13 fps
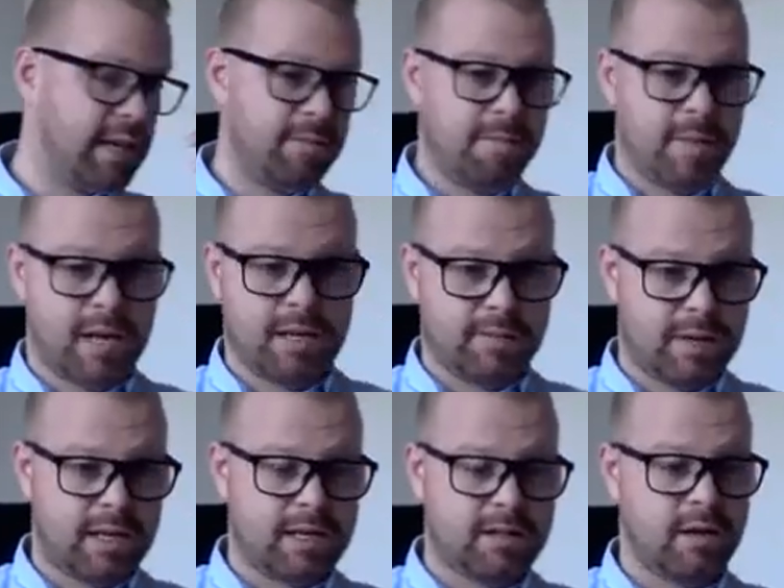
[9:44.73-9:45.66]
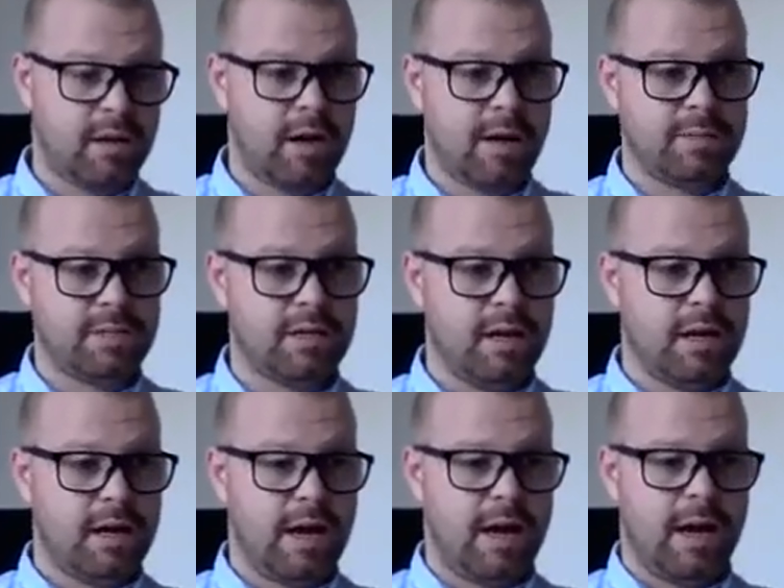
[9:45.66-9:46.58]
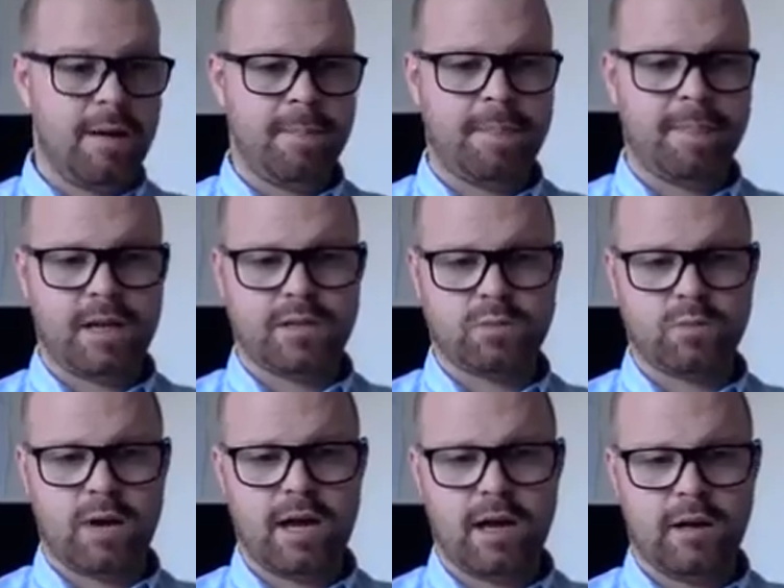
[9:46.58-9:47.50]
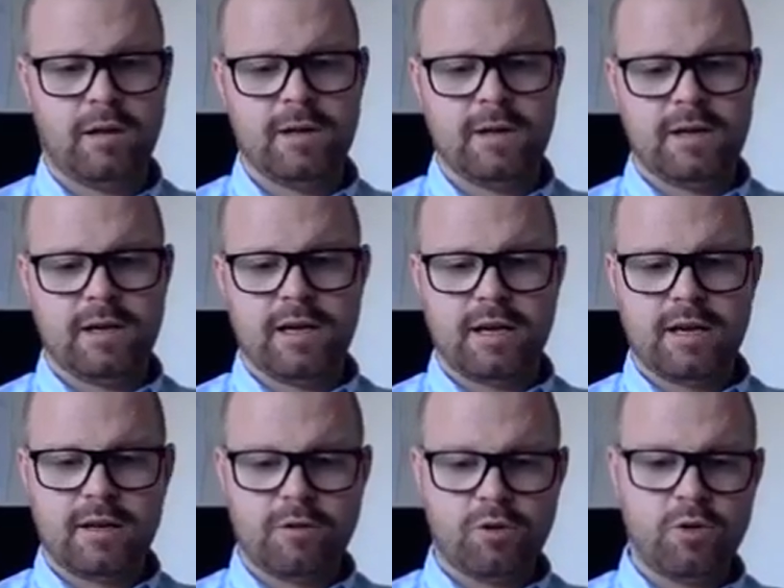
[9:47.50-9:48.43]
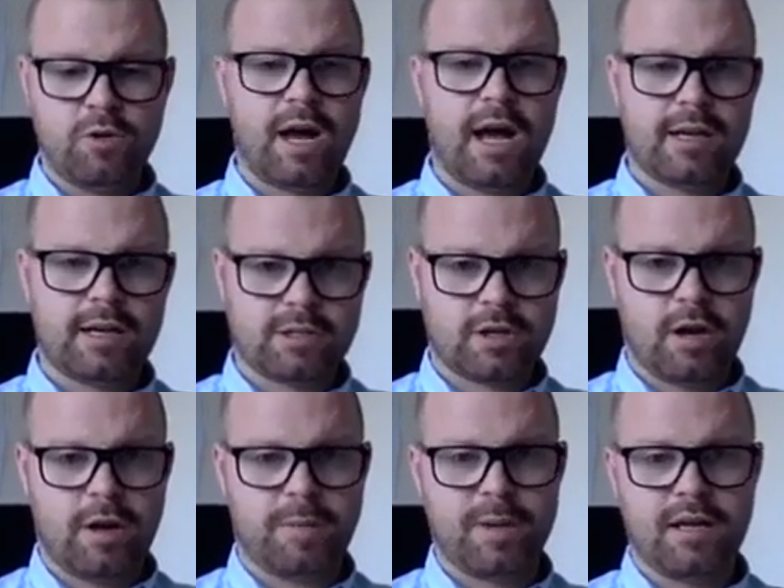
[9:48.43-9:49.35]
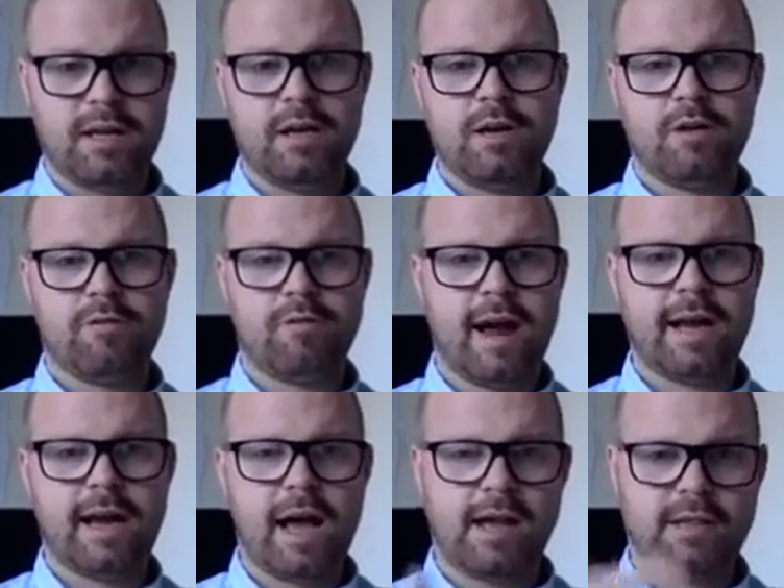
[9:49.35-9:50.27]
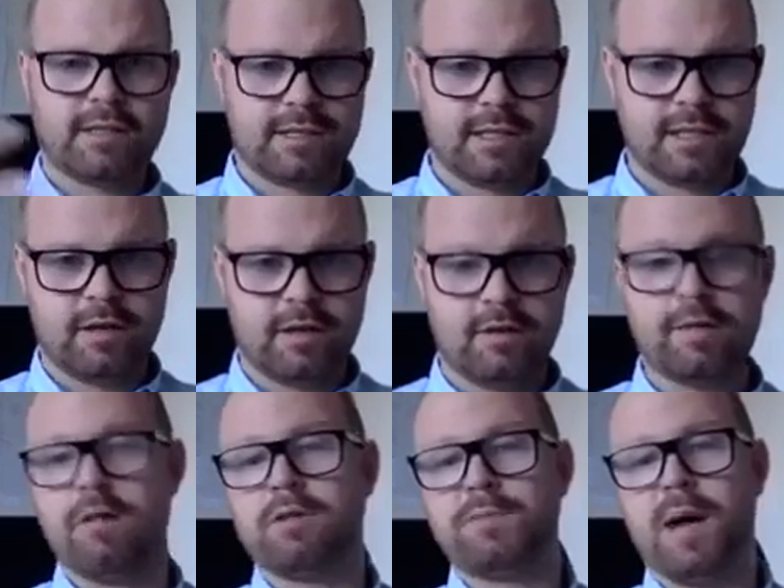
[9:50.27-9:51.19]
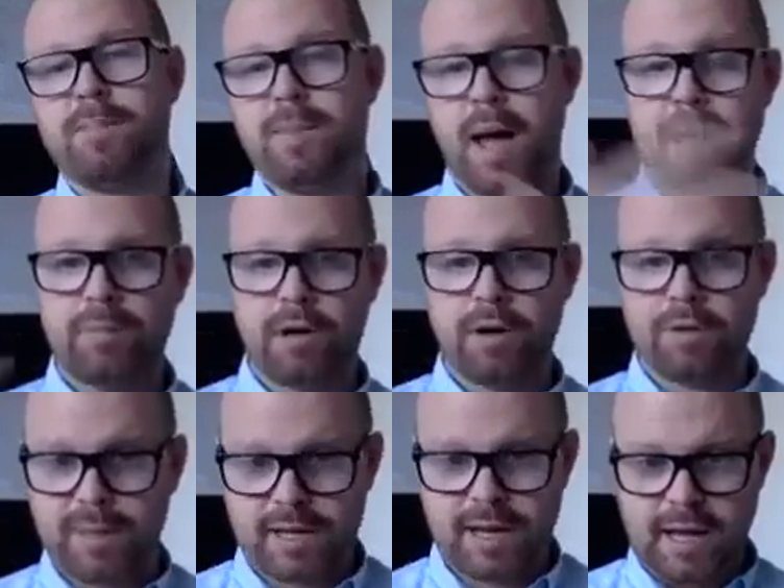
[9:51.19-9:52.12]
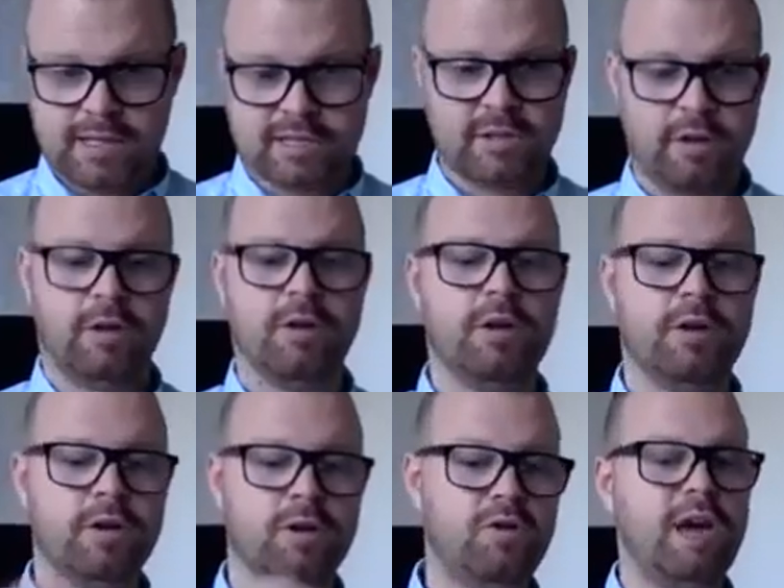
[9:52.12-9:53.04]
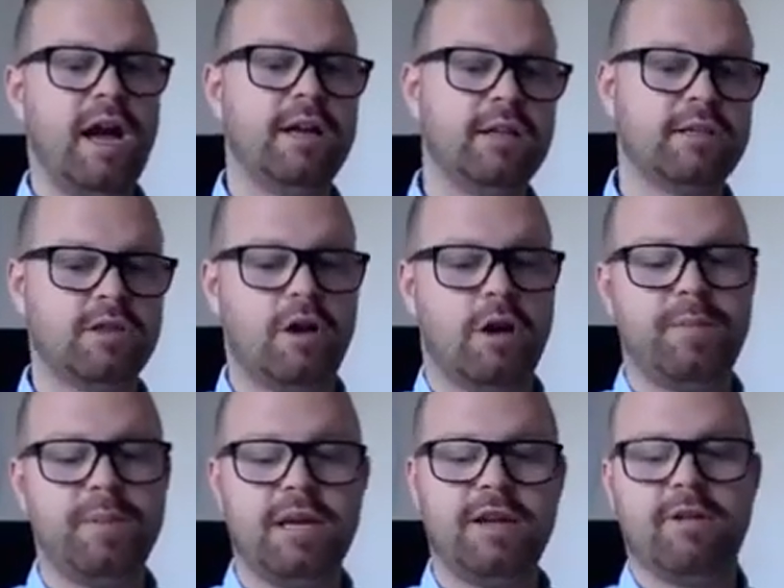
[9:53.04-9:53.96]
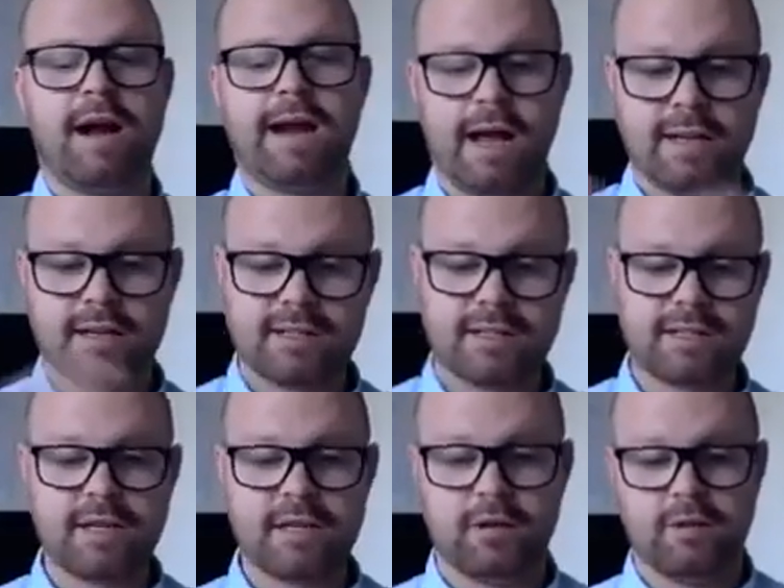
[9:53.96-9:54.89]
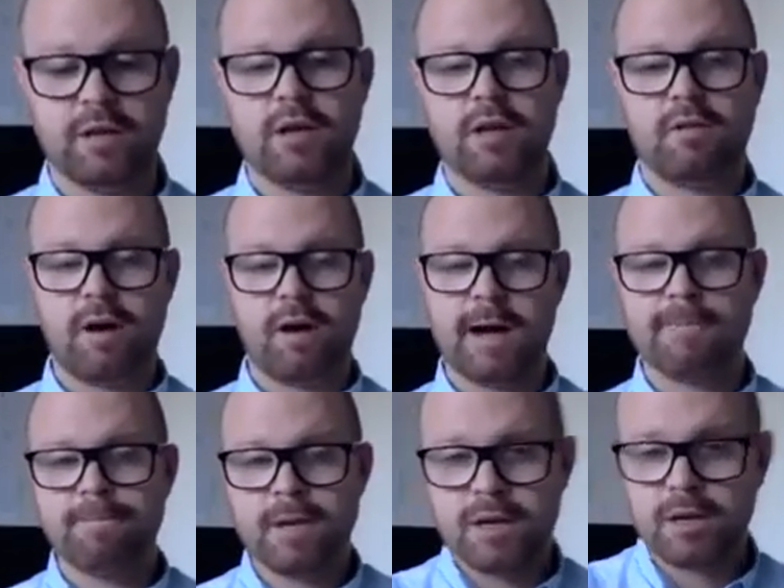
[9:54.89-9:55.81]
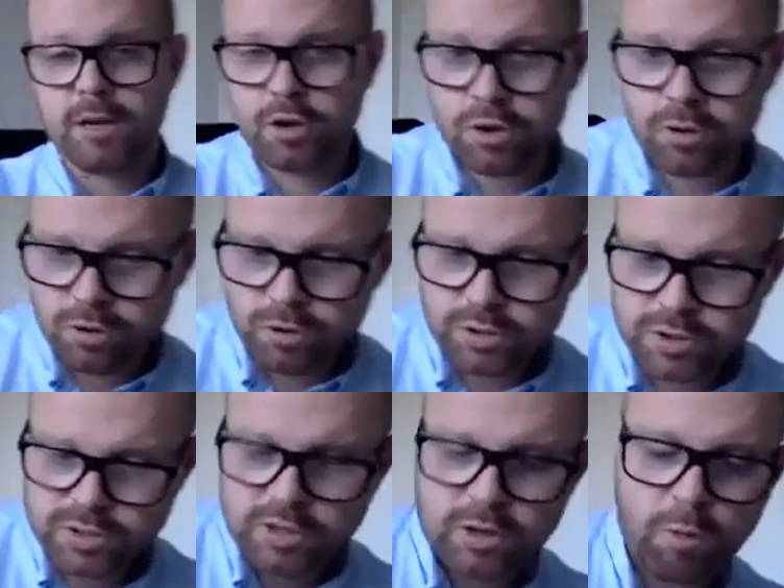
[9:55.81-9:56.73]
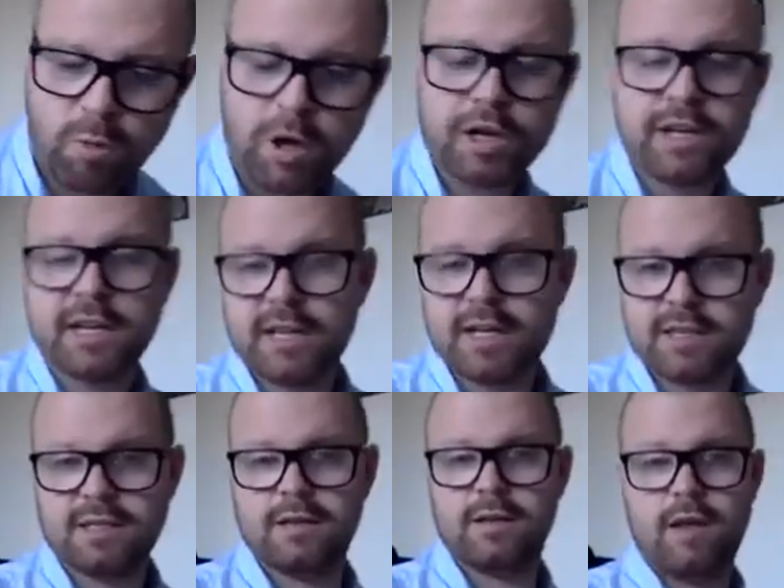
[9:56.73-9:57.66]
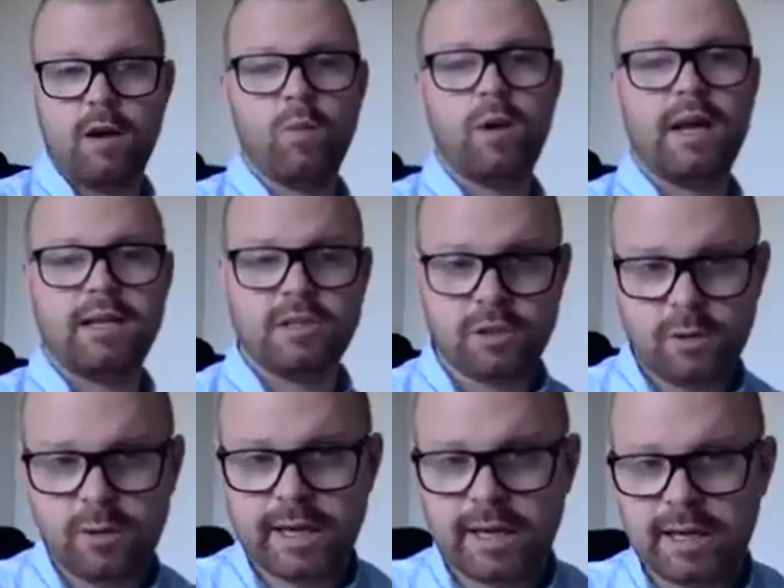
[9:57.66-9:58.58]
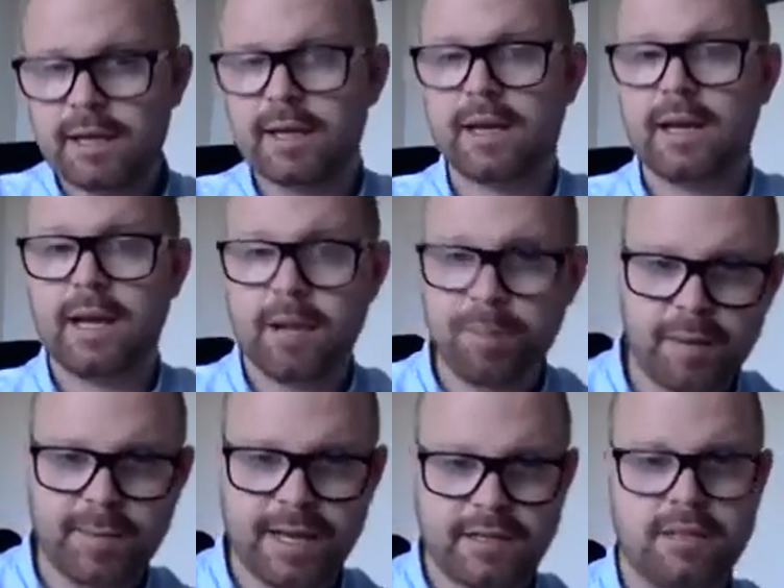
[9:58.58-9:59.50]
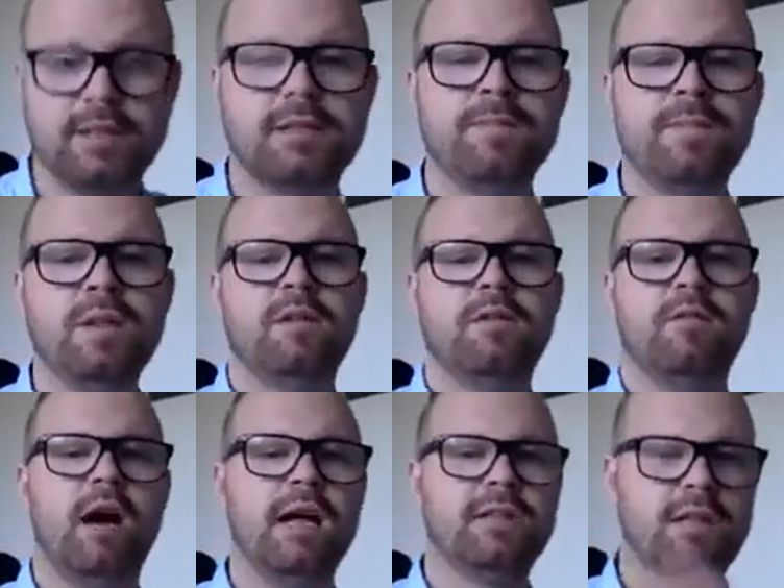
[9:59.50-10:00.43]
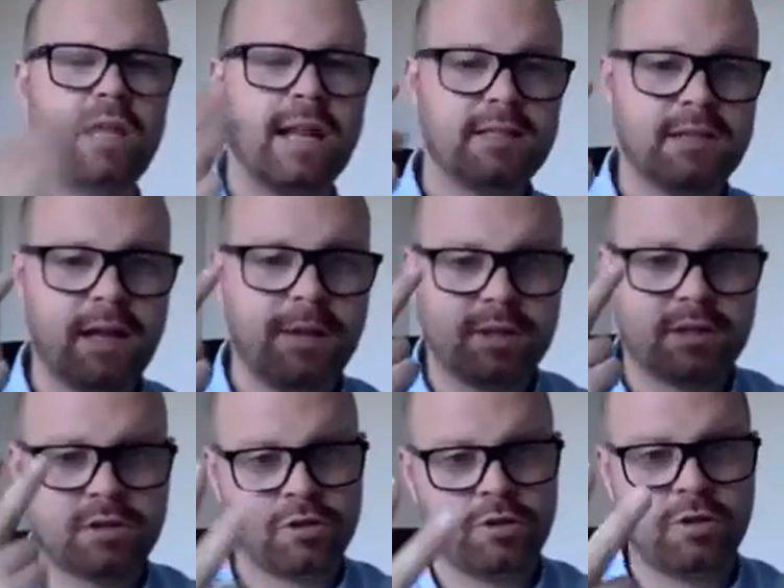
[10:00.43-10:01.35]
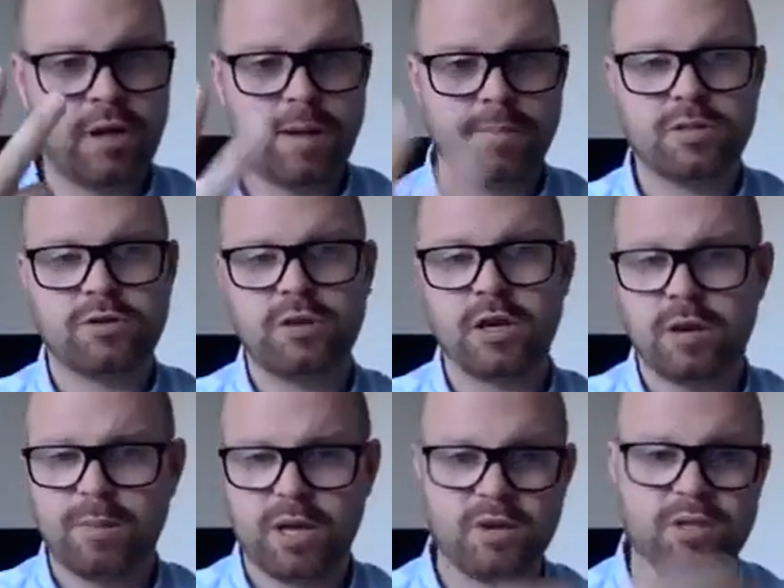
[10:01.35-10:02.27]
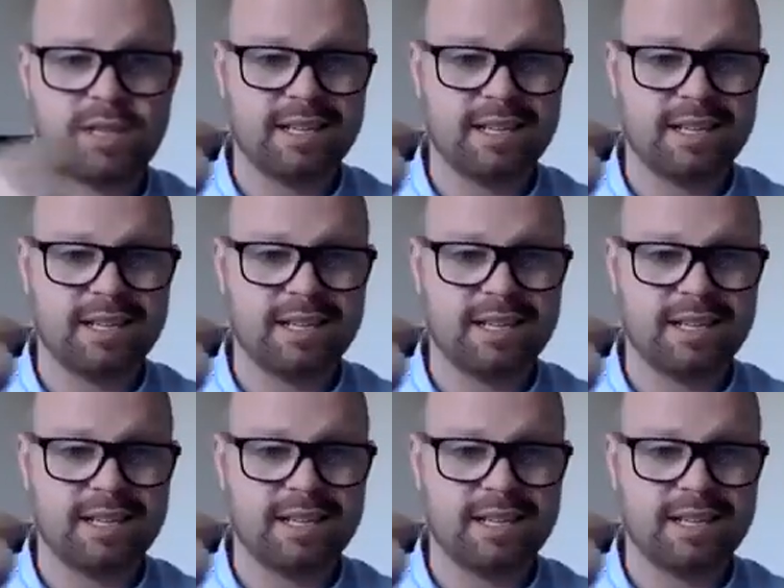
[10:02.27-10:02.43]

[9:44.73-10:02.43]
many, many times as well, good artists copy, great artists steal. That was by Pablo Picasso. Good artists copy, great artists steal, right? use what it is that we're doing and implement it, right? So that's number two. Number two, you got to be using a